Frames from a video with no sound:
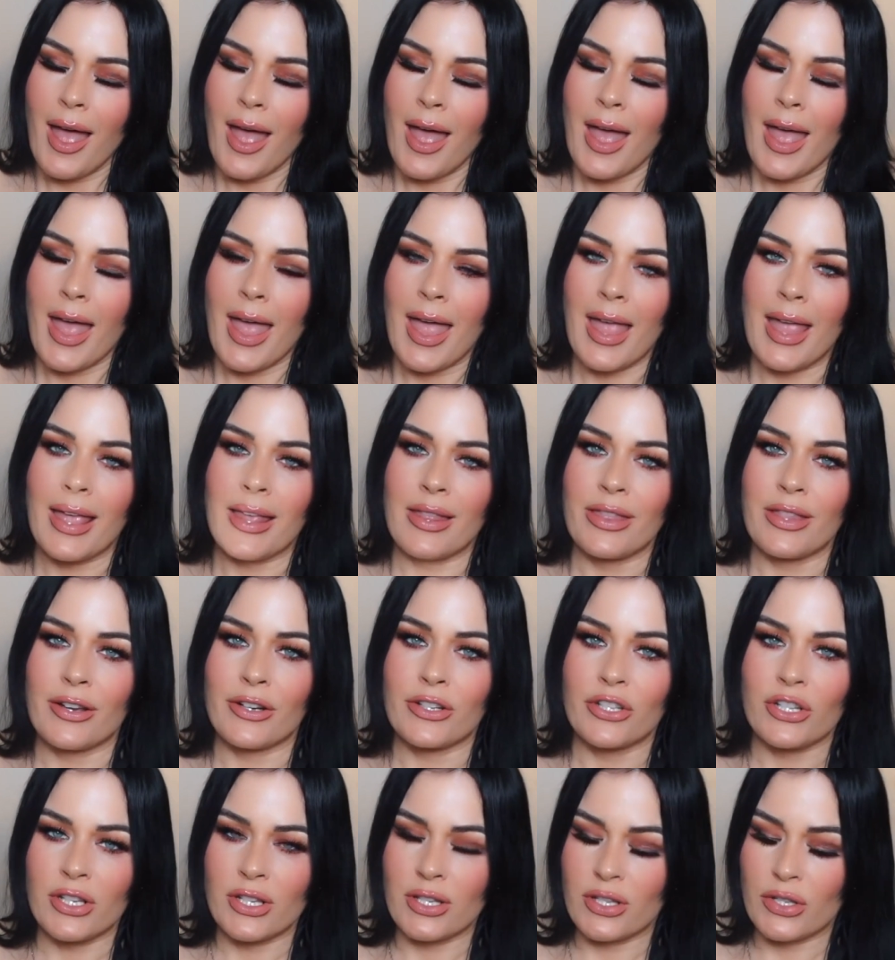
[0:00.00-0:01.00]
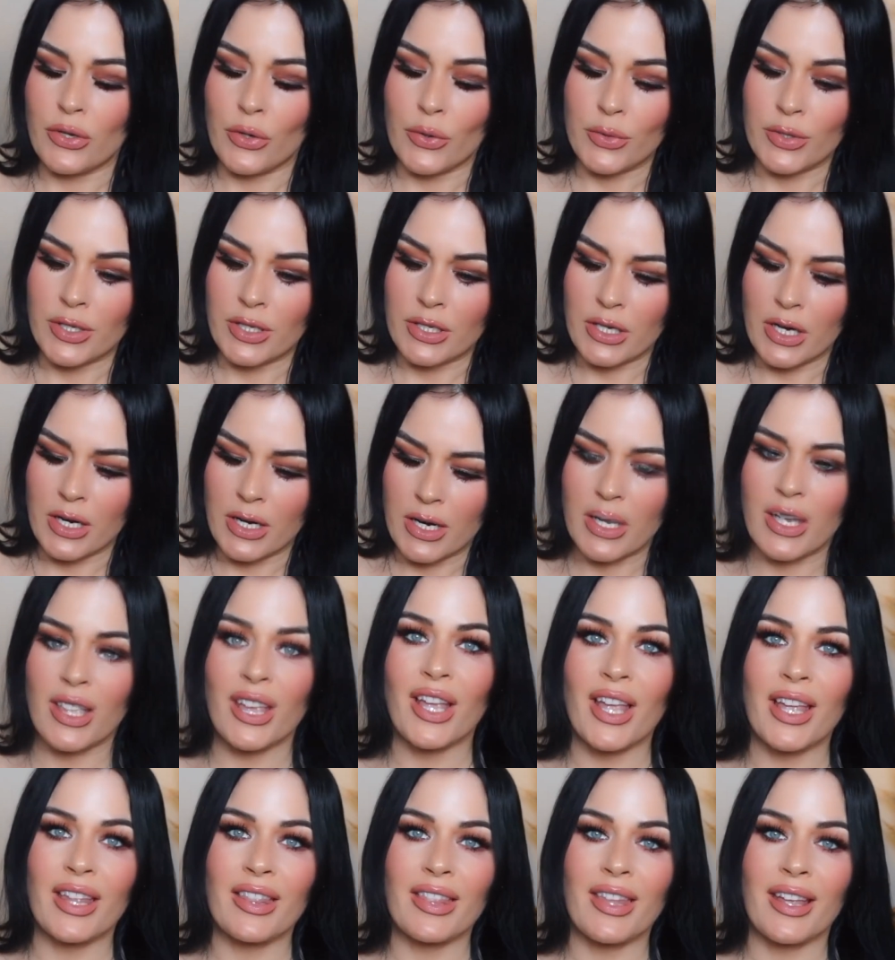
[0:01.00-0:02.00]
and they're just so stunning.
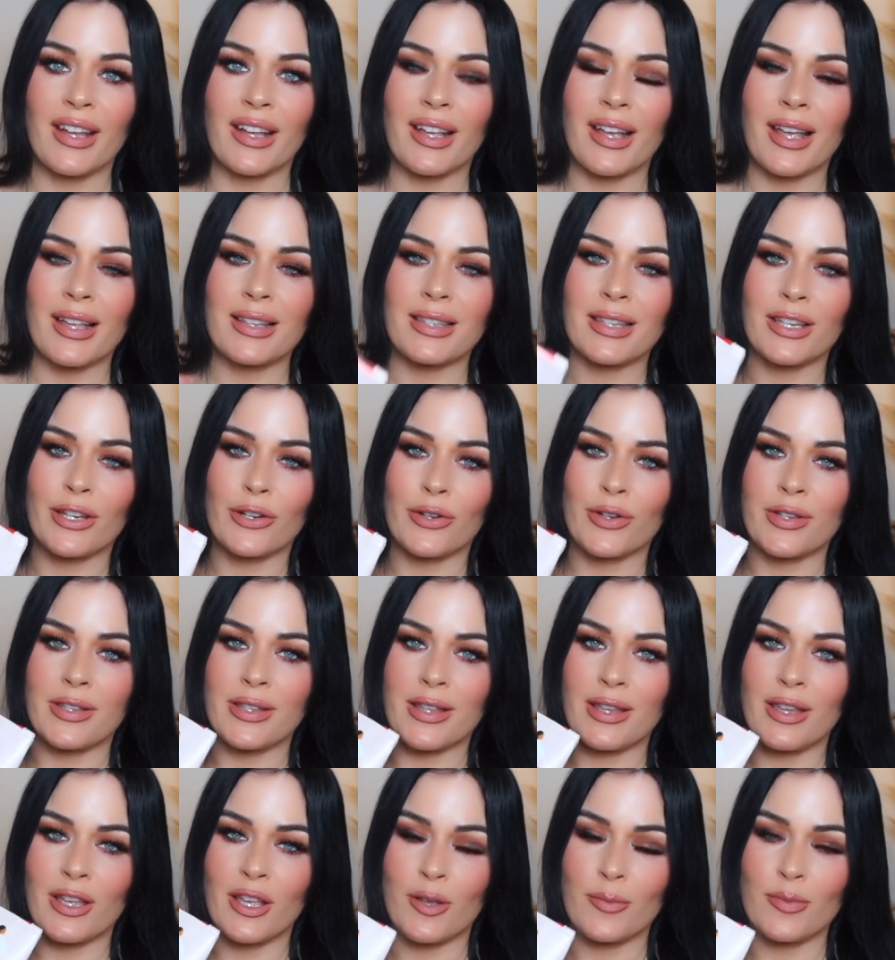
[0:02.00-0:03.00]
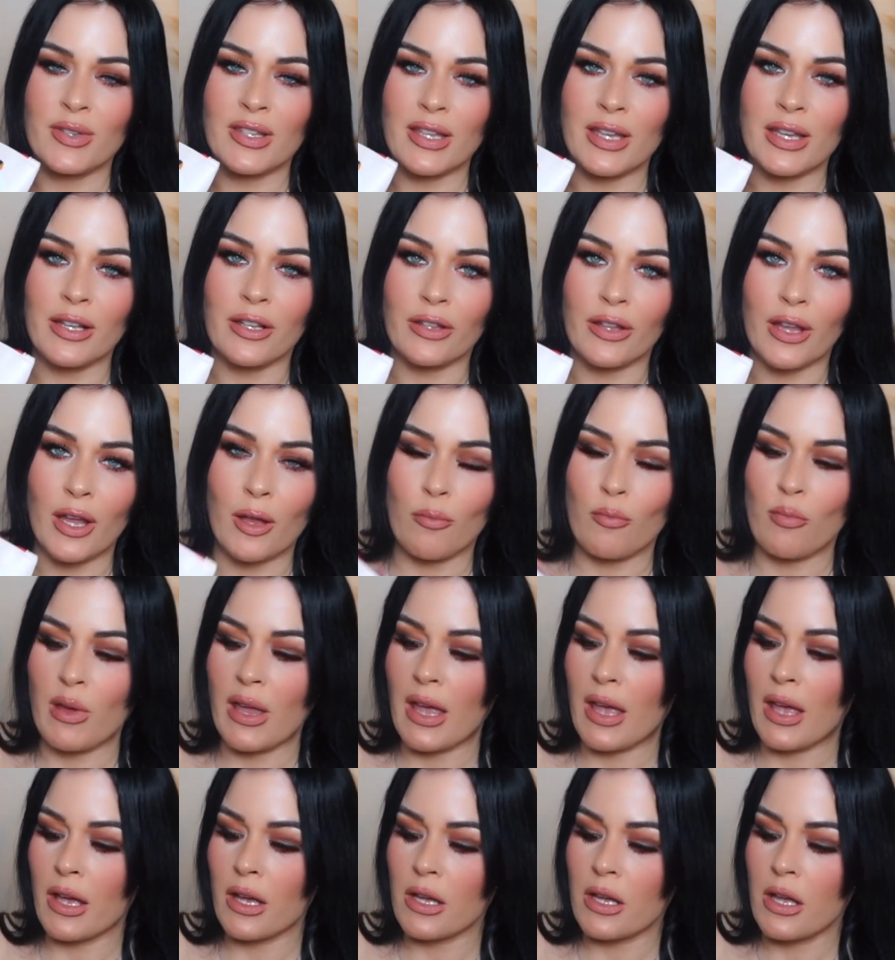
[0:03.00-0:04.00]
And then, guys, here is the Ipsy Glam
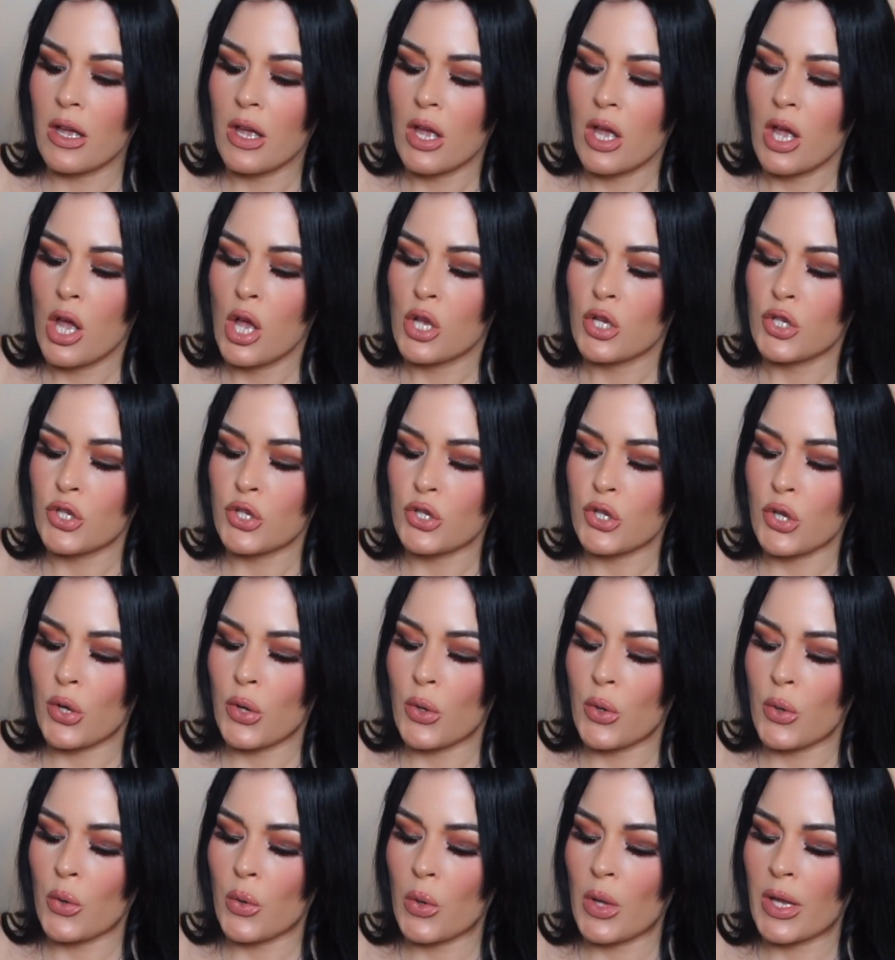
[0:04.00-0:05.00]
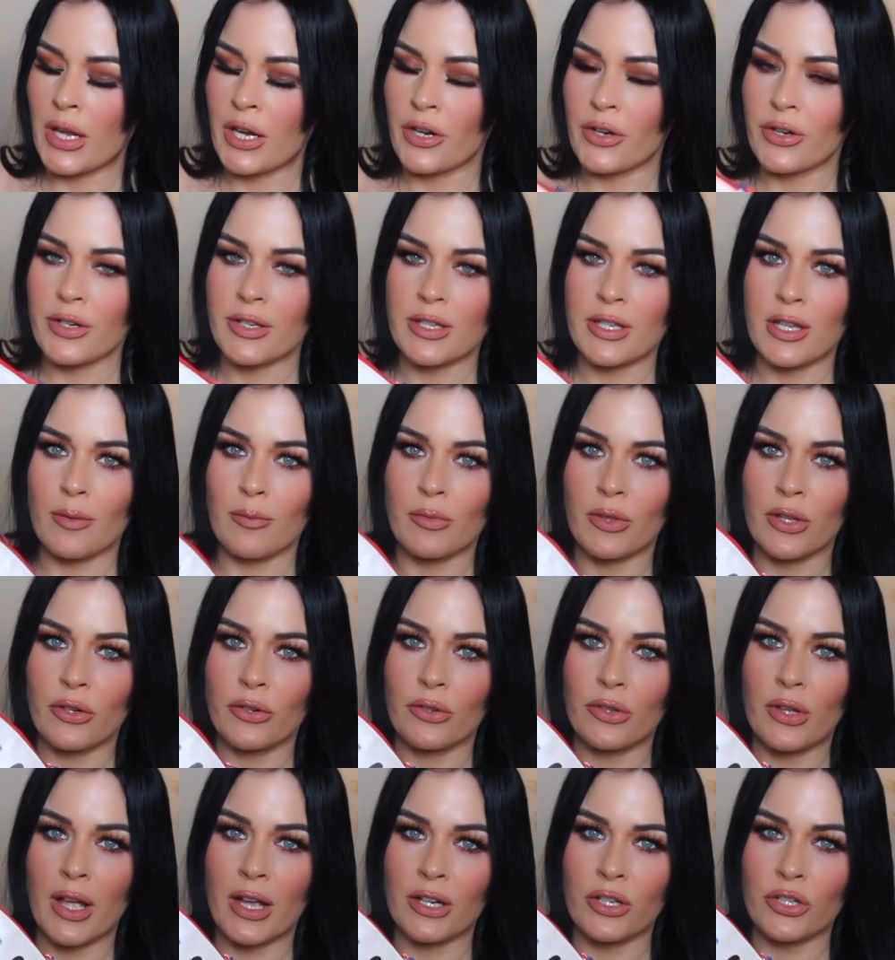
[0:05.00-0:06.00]
Bag. So here's some
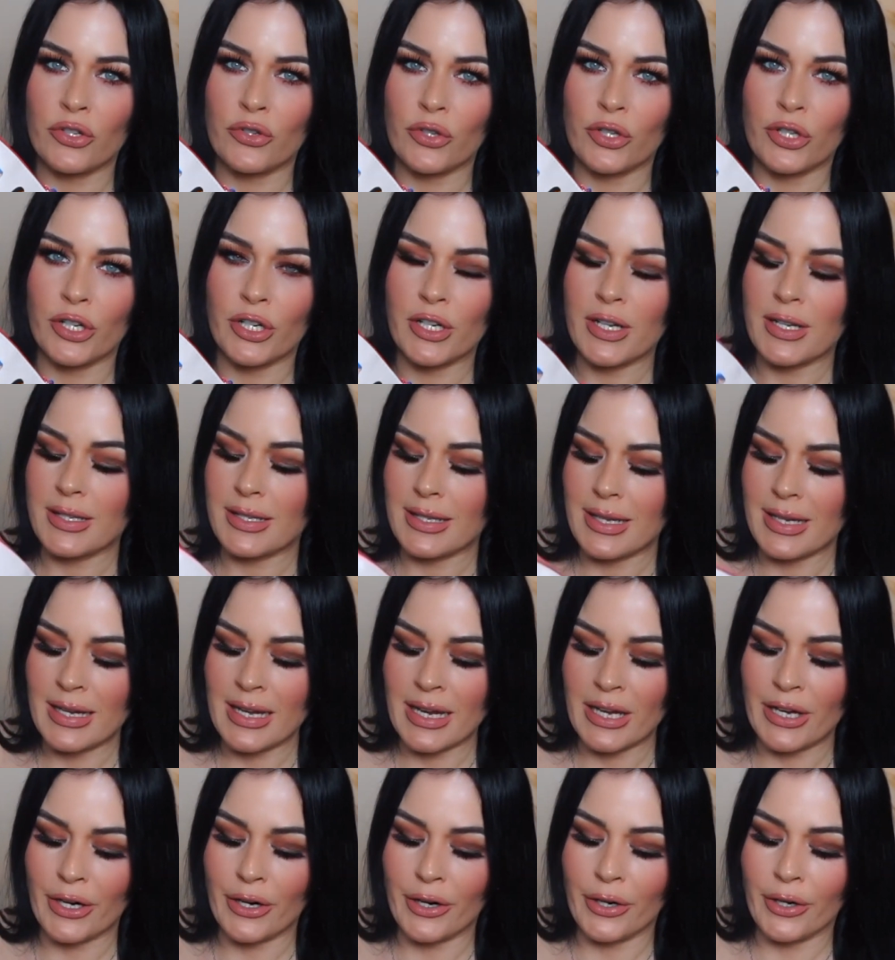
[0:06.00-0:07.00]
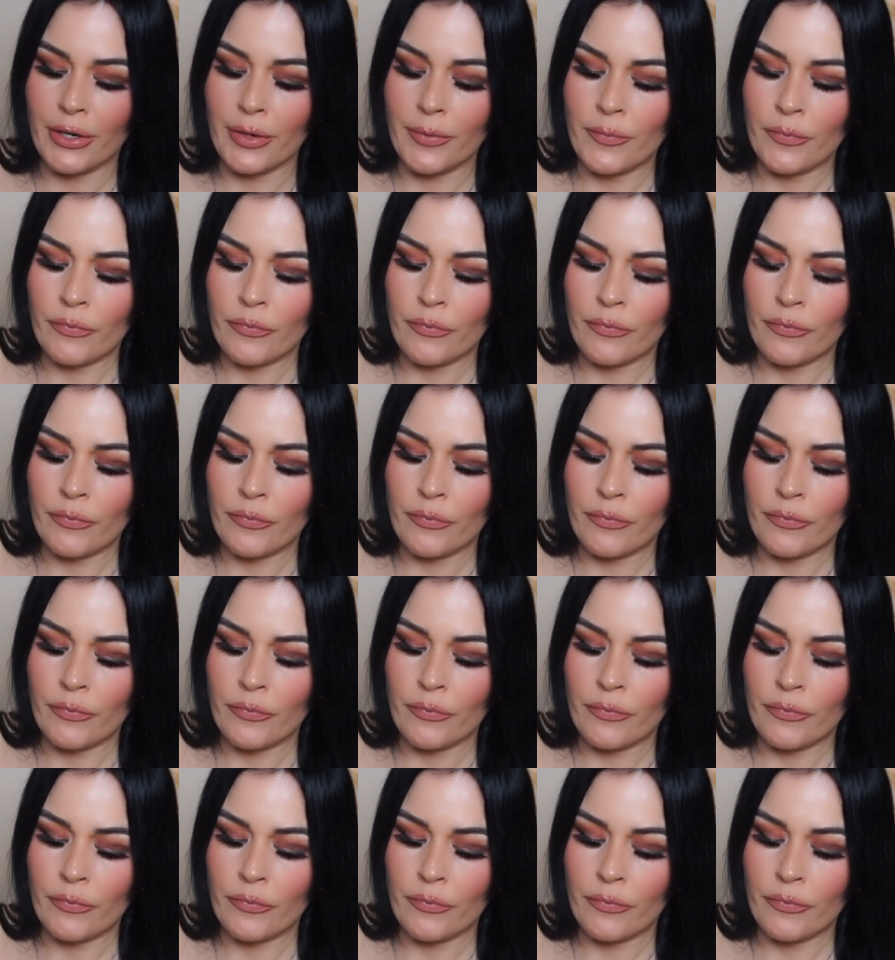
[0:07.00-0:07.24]
little extra goodies in here.